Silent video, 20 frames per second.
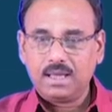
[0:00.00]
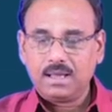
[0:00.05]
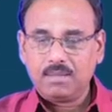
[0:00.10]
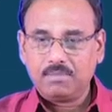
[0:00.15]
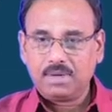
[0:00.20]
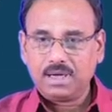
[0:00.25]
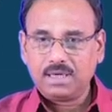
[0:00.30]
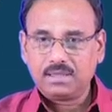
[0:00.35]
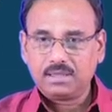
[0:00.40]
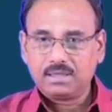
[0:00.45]

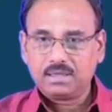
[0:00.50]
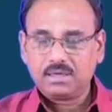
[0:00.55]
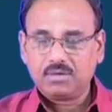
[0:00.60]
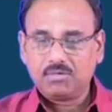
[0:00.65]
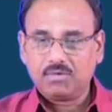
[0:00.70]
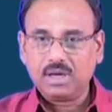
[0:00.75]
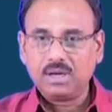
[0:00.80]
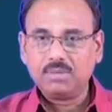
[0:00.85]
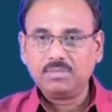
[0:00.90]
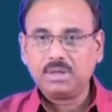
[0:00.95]
but
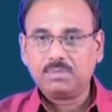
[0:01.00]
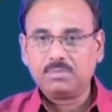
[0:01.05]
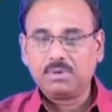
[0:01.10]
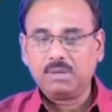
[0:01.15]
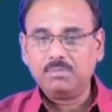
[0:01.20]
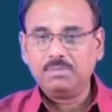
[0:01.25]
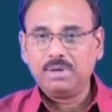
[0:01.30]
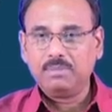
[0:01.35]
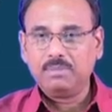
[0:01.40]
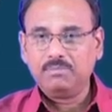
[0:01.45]
one of the
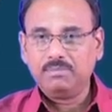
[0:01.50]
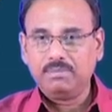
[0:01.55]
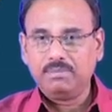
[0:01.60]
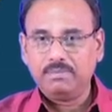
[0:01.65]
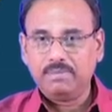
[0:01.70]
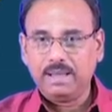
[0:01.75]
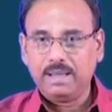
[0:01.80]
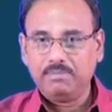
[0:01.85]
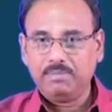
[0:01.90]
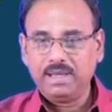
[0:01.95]
problem
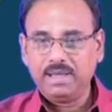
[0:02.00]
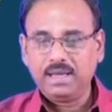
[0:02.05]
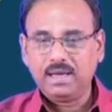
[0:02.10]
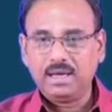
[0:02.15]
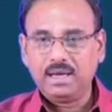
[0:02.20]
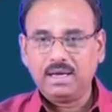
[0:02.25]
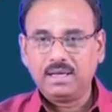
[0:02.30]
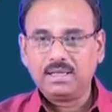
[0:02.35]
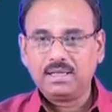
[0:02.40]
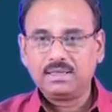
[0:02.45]
may
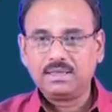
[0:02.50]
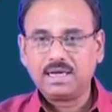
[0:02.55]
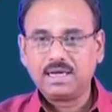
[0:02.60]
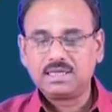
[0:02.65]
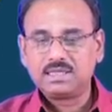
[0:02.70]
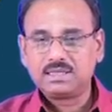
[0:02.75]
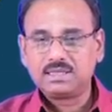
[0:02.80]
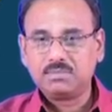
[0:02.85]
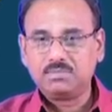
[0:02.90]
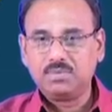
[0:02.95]
be that
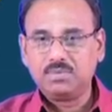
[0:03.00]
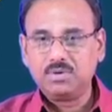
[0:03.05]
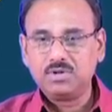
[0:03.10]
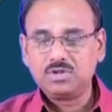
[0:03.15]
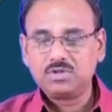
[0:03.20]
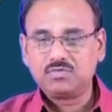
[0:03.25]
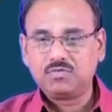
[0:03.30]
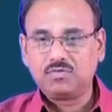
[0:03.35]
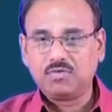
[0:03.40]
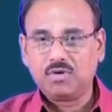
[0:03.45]

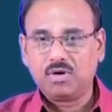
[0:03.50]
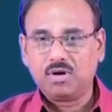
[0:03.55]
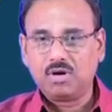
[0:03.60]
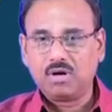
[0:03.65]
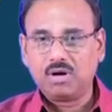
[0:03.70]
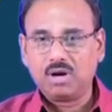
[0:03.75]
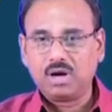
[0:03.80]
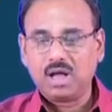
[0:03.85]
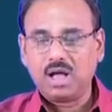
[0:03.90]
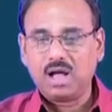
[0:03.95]
suppose
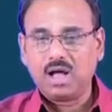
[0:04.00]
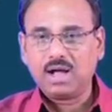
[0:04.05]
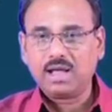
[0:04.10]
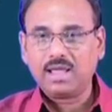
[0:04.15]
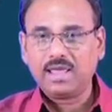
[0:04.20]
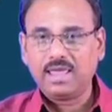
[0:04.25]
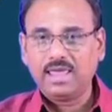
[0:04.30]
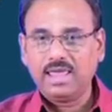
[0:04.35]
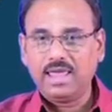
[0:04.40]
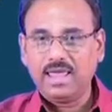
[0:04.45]
for a
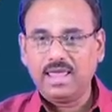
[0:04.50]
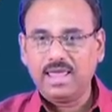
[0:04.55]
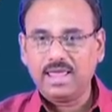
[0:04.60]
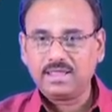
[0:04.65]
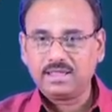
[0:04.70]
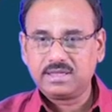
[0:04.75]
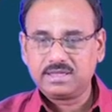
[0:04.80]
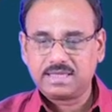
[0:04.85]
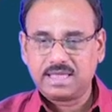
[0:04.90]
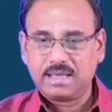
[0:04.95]

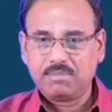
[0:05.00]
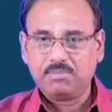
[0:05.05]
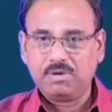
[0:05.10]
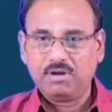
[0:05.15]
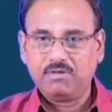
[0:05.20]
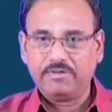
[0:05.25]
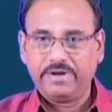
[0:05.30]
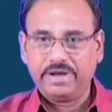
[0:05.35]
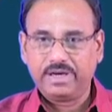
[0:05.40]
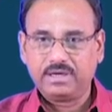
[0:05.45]
kth sample
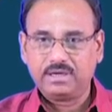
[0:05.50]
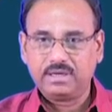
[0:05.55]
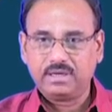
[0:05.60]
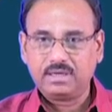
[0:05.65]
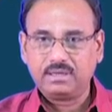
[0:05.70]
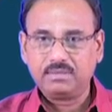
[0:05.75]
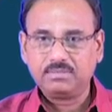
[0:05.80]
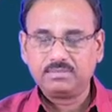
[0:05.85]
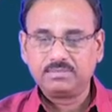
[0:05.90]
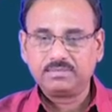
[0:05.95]
vector,